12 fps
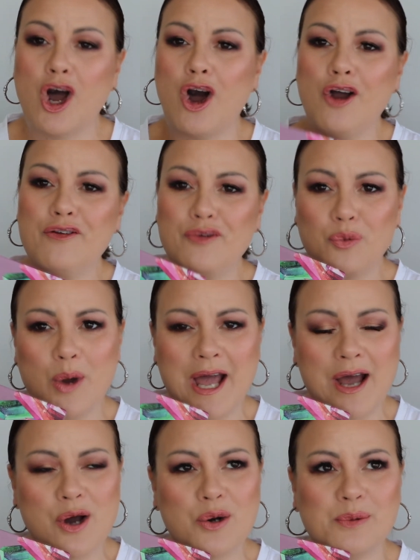
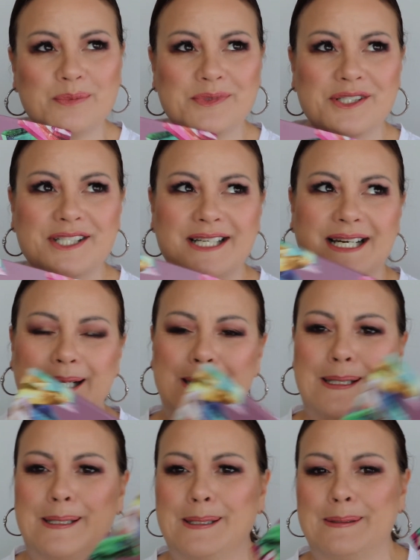overwhelmed
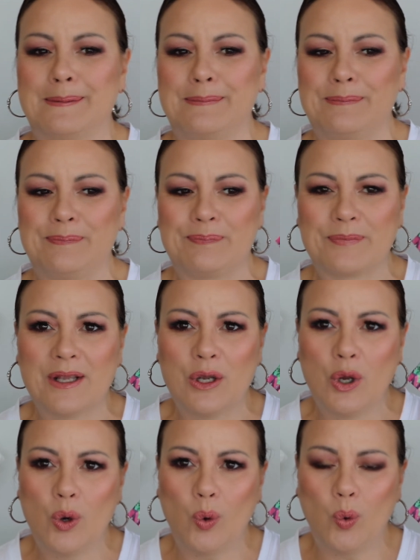
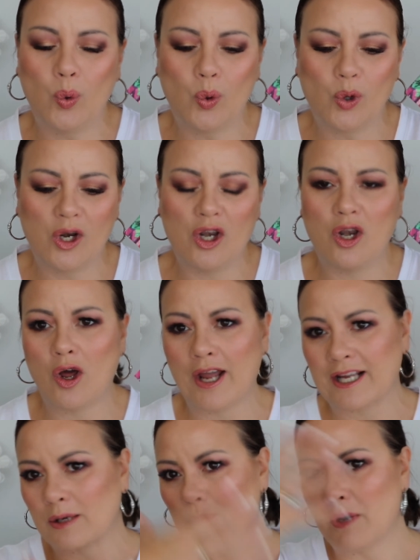or
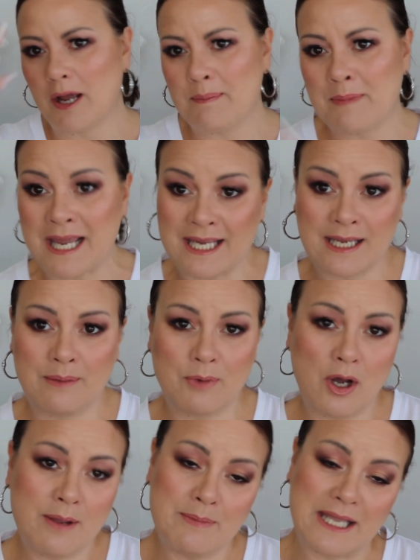like my
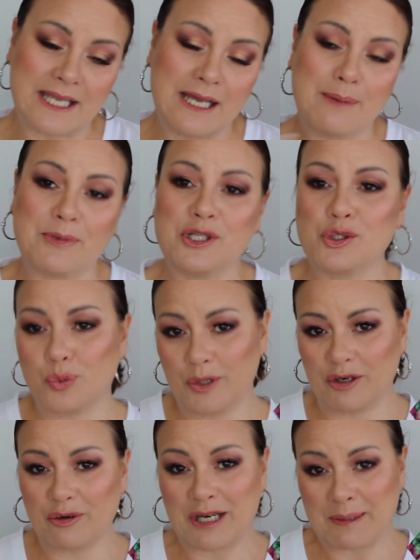eye makeup is
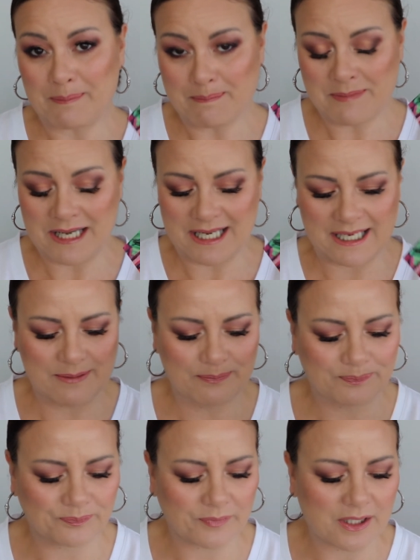wearing me.
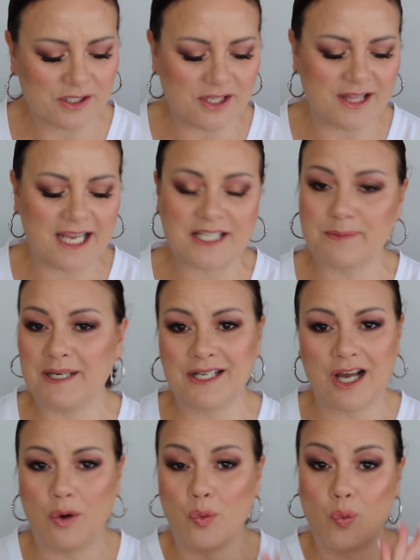So that's been
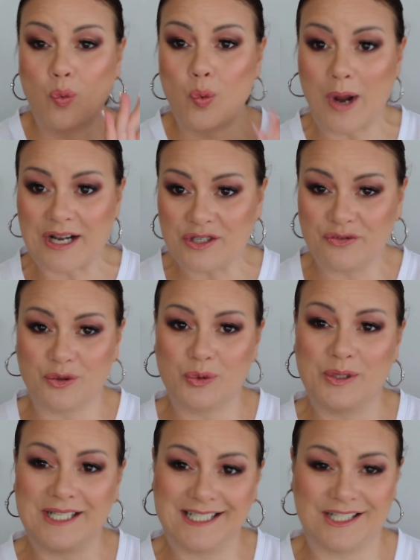a
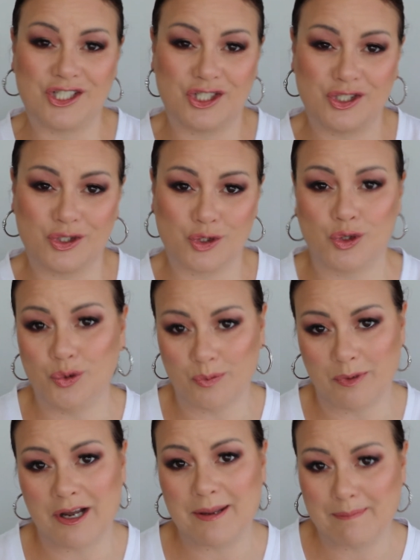wonderful addition to
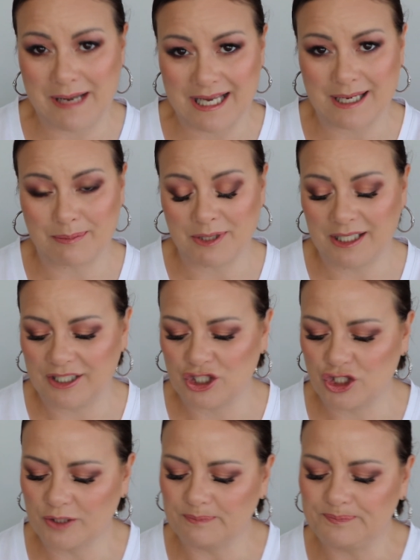my makeup
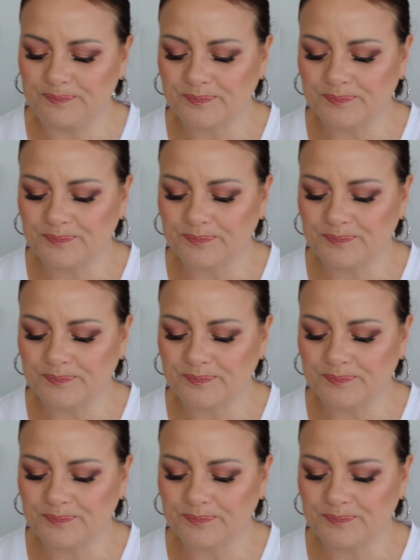collection.